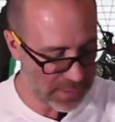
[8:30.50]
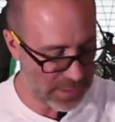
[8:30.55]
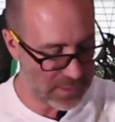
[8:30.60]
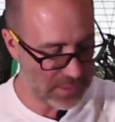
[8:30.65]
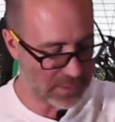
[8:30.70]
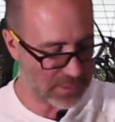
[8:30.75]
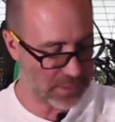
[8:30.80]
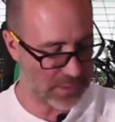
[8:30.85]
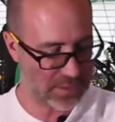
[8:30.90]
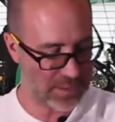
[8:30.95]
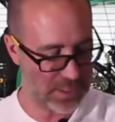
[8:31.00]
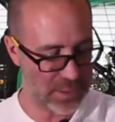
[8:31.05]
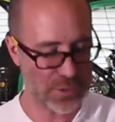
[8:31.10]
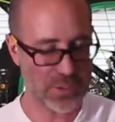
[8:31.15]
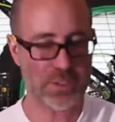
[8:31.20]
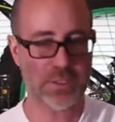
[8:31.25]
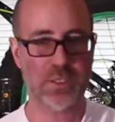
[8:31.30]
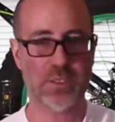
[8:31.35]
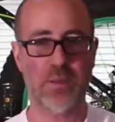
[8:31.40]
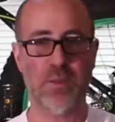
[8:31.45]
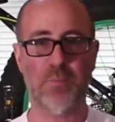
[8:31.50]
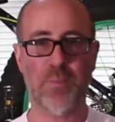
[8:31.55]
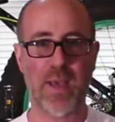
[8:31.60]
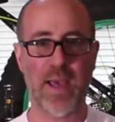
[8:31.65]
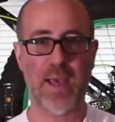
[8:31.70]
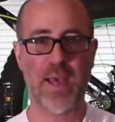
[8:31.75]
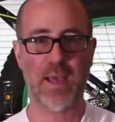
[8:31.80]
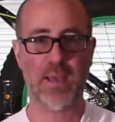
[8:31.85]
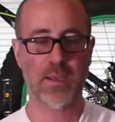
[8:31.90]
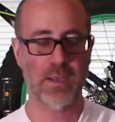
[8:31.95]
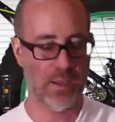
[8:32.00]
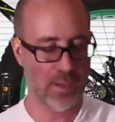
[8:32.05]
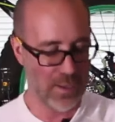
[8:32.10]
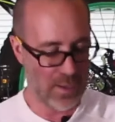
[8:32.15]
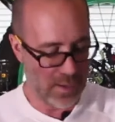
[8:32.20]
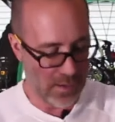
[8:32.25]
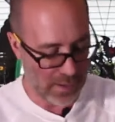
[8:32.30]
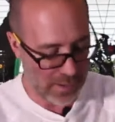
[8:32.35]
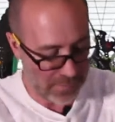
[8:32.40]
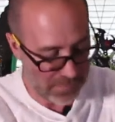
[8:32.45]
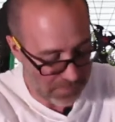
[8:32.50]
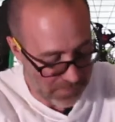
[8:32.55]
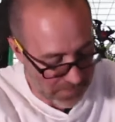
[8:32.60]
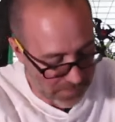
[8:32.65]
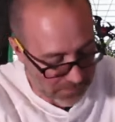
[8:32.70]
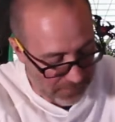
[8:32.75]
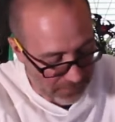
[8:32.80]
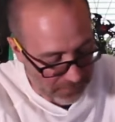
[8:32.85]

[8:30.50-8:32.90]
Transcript: nice addition to the bag. Uh, the